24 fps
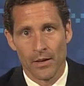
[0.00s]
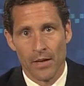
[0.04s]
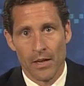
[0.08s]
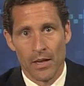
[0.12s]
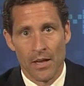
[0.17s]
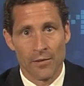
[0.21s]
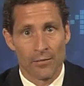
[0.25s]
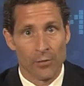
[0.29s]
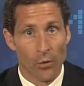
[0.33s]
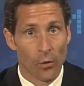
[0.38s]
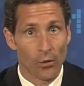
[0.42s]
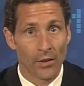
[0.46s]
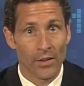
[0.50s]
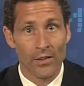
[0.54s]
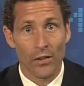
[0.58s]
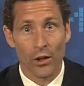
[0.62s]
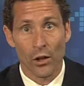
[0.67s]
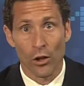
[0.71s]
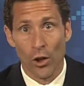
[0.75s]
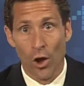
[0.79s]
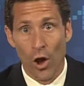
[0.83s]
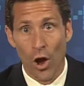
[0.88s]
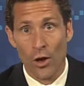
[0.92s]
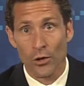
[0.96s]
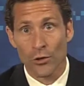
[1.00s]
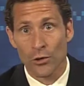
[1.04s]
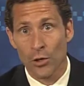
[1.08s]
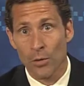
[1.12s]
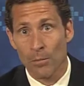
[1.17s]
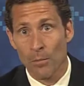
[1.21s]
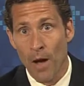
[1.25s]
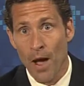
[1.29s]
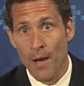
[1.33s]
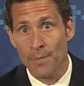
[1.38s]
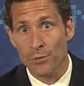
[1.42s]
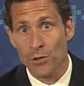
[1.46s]
If only the
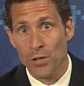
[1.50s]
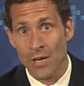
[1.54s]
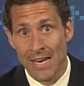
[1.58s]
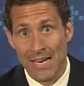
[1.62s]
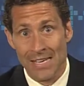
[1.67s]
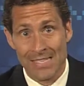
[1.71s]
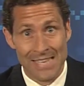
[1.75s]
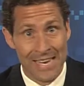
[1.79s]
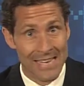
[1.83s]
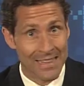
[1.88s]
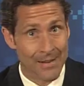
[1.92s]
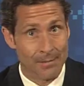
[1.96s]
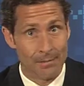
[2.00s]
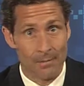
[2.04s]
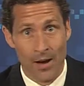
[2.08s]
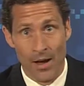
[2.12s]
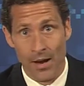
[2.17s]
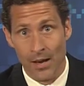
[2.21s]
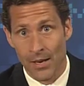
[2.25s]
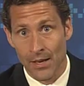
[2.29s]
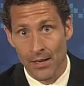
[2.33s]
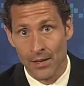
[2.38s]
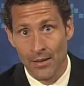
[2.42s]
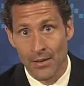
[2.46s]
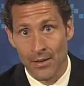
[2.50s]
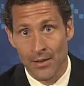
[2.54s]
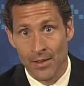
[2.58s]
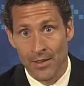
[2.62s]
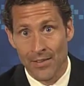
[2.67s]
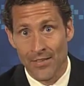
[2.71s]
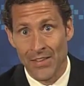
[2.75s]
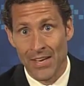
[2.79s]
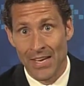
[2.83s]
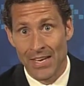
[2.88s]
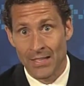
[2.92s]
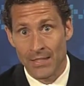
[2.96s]
long-term option is in the money,
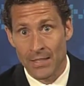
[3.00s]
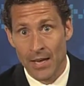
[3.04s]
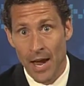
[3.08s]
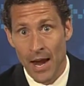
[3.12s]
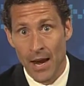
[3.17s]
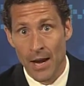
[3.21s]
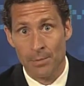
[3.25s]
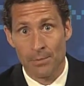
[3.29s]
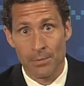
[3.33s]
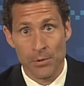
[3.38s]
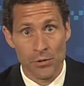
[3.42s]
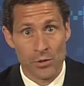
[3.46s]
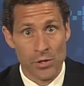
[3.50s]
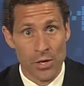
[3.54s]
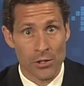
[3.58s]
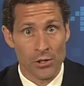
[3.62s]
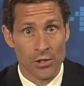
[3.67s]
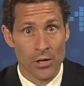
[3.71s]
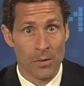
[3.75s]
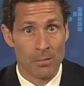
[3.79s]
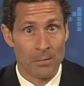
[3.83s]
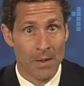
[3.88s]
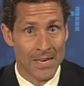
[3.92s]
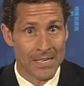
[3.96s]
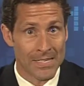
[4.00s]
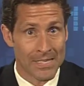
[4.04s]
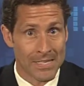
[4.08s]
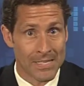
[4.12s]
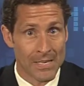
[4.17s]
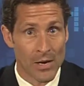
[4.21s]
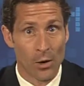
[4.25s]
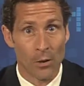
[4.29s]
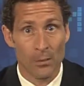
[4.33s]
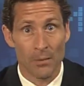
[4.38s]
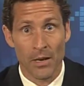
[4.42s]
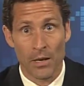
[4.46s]
the entire position may
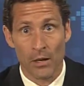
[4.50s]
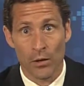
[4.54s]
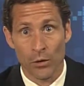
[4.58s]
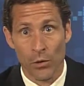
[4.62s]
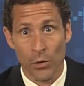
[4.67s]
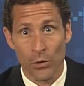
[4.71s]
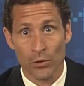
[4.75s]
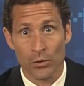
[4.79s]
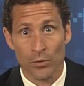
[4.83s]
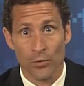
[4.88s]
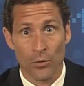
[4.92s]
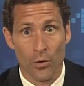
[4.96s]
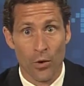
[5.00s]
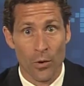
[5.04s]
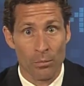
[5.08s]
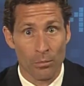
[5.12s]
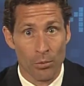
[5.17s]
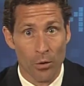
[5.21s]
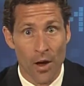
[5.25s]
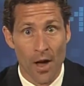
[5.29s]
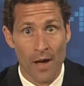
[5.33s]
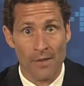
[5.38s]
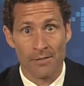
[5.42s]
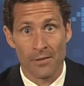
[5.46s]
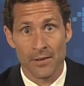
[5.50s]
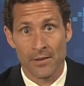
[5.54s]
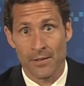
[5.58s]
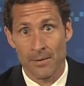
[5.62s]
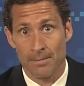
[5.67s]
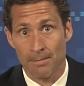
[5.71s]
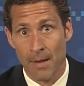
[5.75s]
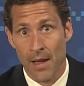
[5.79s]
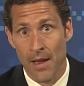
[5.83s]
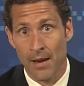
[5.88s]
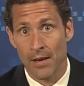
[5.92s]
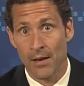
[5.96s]
still be closed for a profit
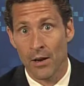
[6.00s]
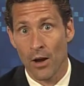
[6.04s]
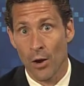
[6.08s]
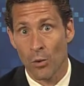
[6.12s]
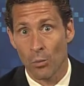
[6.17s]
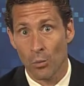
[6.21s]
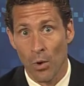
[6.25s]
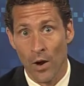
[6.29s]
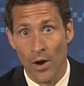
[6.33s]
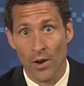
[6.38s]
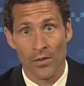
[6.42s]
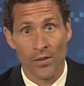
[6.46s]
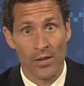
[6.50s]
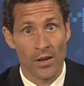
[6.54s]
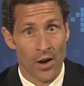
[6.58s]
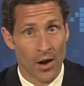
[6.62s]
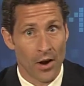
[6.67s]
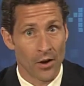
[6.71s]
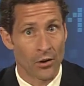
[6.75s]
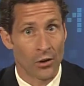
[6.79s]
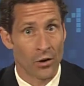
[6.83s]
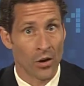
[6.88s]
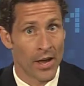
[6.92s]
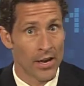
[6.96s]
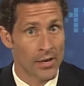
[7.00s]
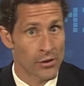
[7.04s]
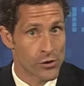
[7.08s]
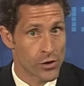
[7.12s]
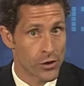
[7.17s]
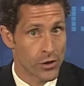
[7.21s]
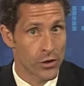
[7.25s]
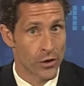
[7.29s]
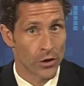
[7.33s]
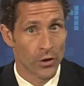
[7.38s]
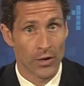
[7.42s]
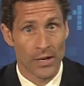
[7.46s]
depending on where the underlying
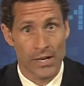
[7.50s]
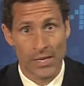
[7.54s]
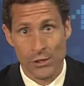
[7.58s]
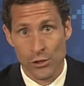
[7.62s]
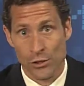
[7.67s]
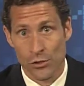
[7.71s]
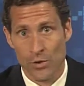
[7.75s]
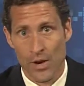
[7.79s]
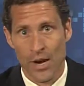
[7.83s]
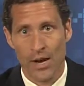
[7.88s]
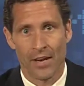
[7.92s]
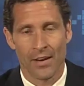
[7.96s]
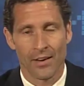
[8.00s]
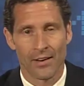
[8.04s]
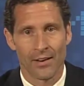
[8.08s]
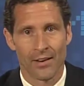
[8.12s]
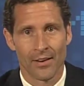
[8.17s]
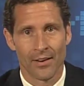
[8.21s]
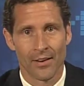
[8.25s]
security is trading.